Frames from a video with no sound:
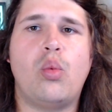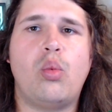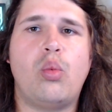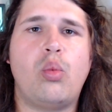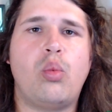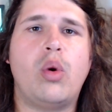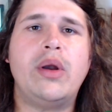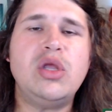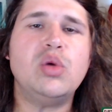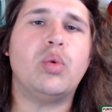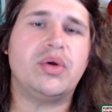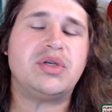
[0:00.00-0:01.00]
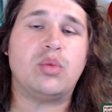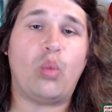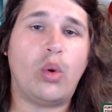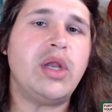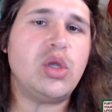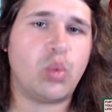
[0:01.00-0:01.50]
what do you want?
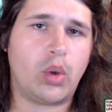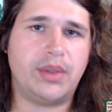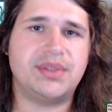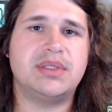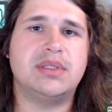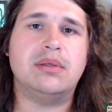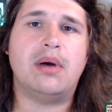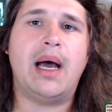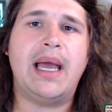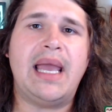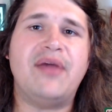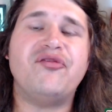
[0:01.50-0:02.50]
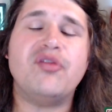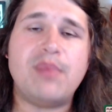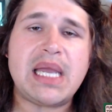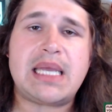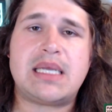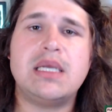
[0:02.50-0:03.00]
What do you want? Right? And for
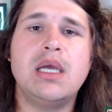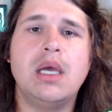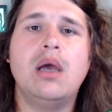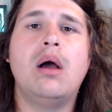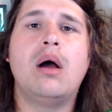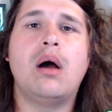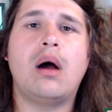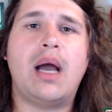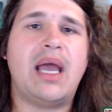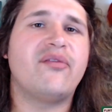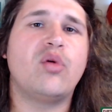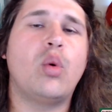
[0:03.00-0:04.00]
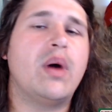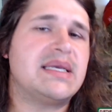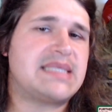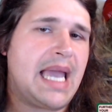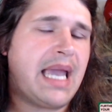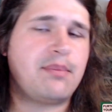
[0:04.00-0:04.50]
me, I have always
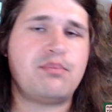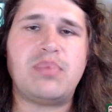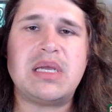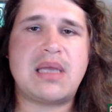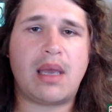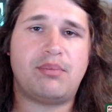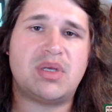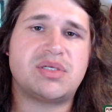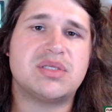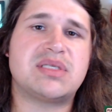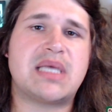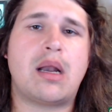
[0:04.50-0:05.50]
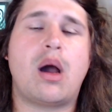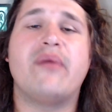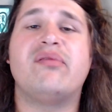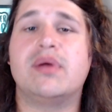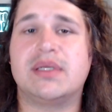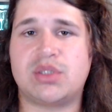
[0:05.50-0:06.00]
had big ambitions that I've wanted to